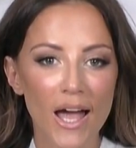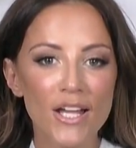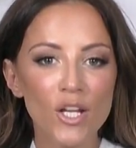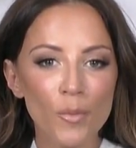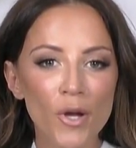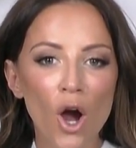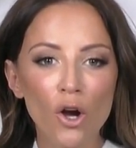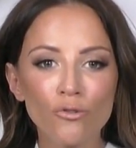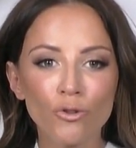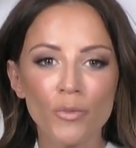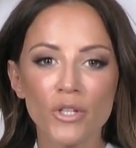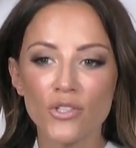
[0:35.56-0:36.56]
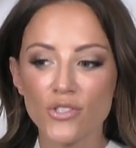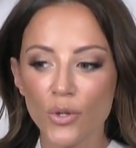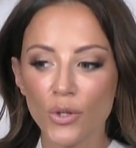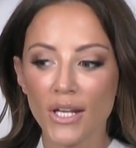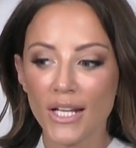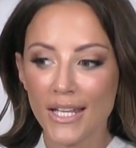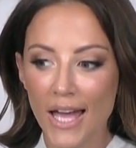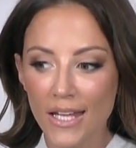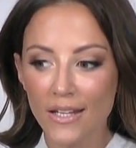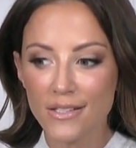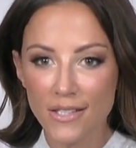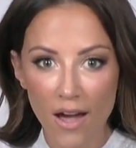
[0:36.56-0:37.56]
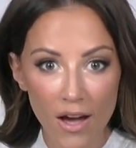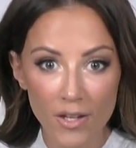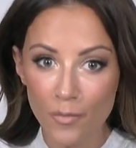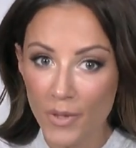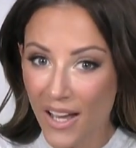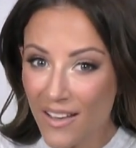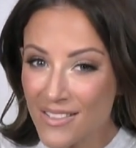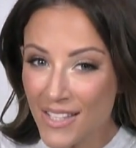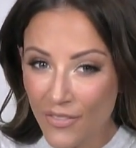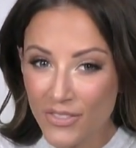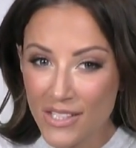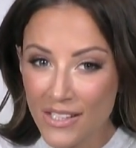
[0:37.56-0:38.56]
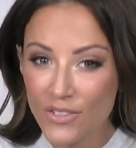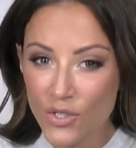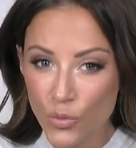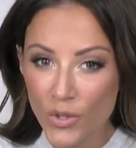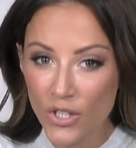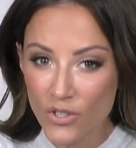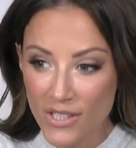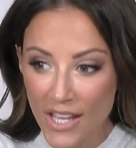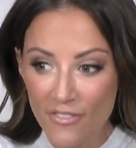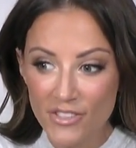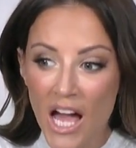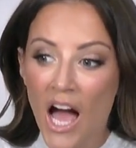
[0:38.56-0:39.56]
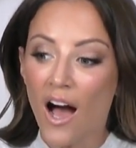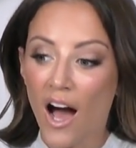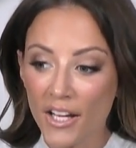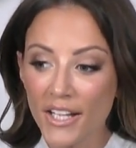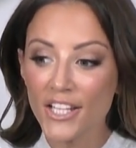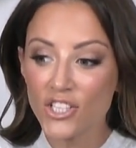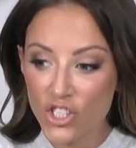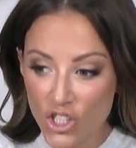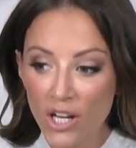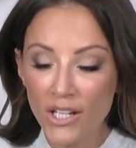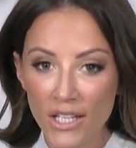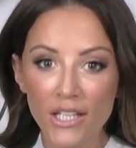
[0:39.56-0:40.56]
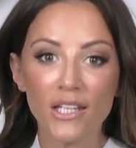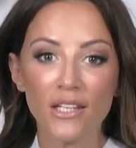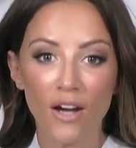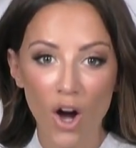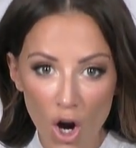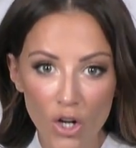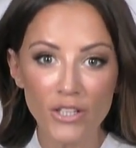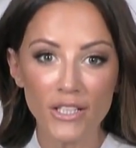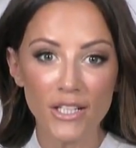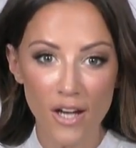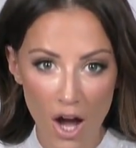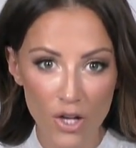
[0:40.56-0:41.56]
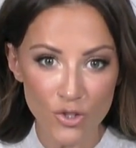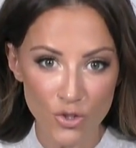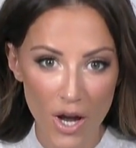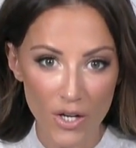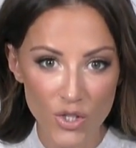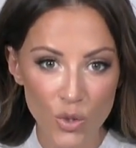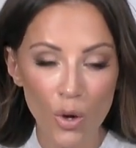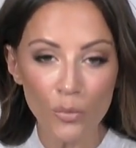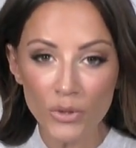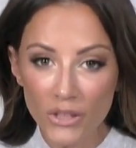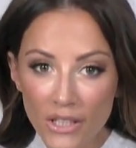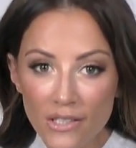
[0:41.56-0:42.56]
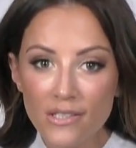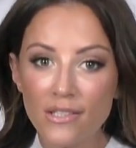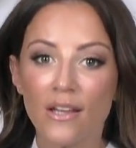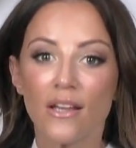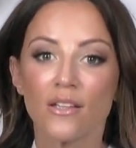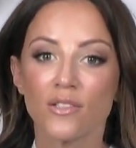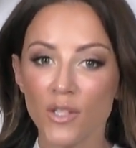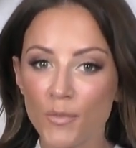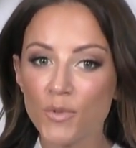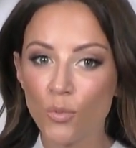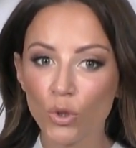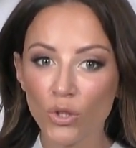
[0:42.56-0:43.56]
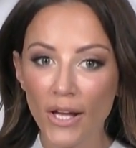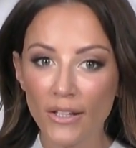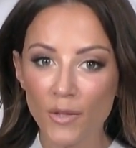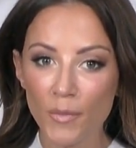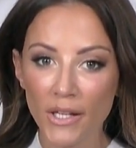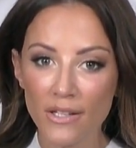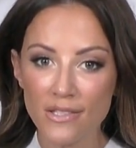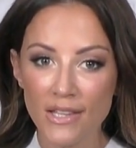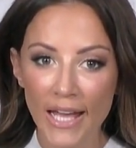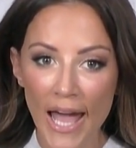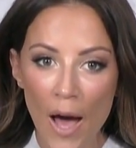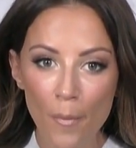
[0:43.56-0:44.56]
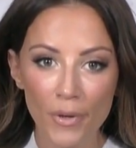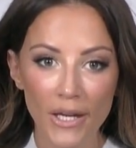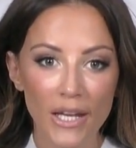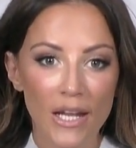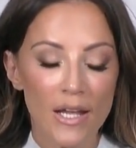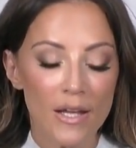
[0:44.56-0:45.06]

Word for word: It'll be hard for Minnesota to get a ton because Dalvin still has three years left on a chunky, hardy contract. So a release seems more likely because of the cap hit.